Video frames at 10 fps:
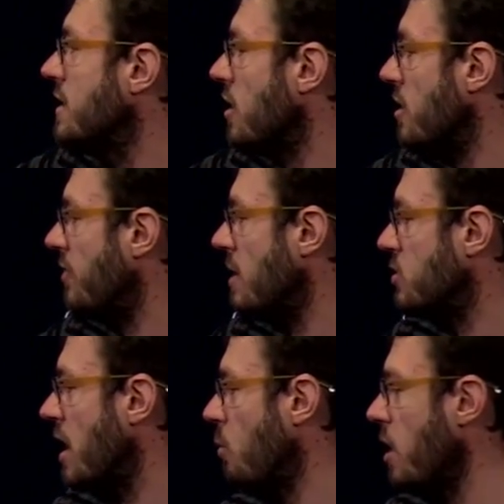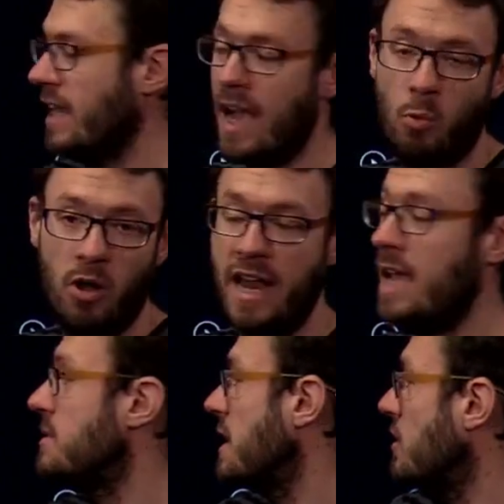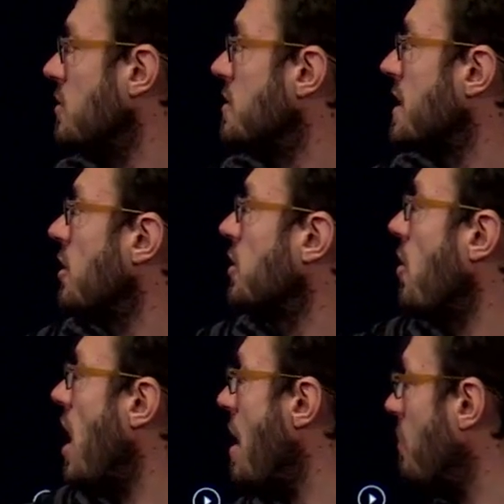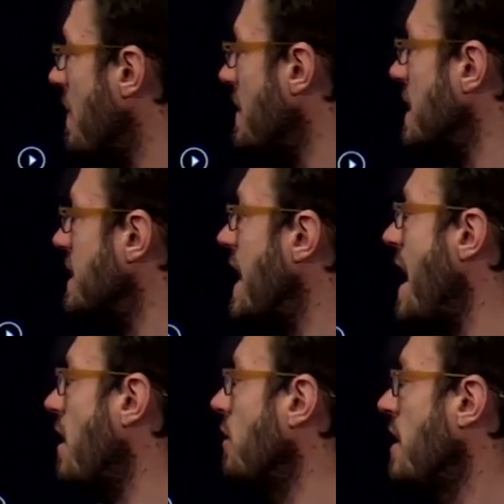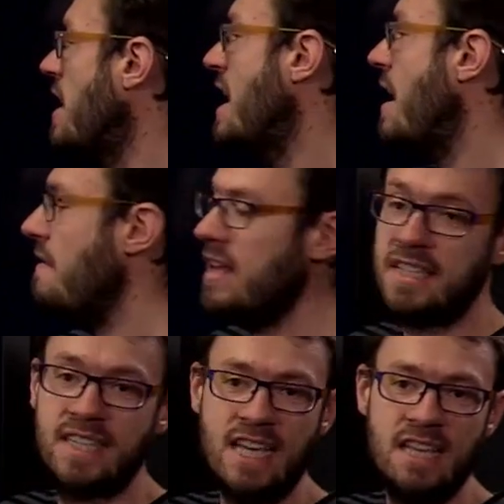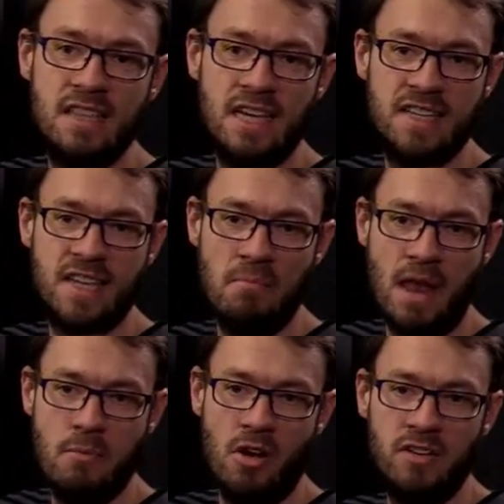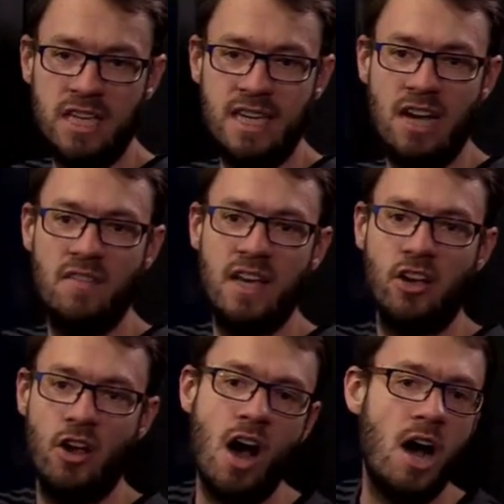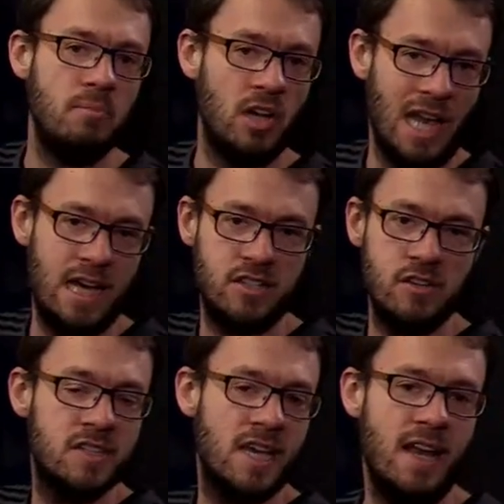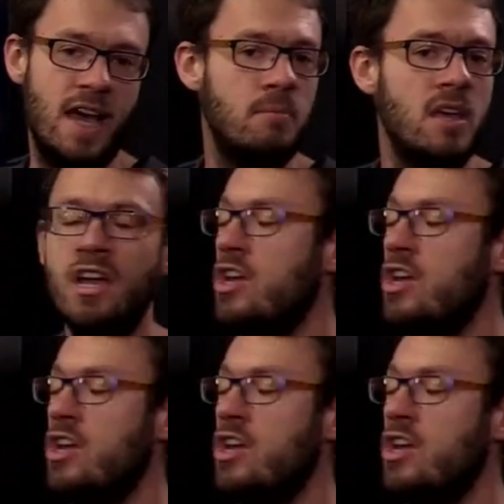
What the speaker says: So if I'm trying to work out what names I can use, I don't go up and then down and then see that there's some name over here and then go, oh, I'm not allowed to use that name.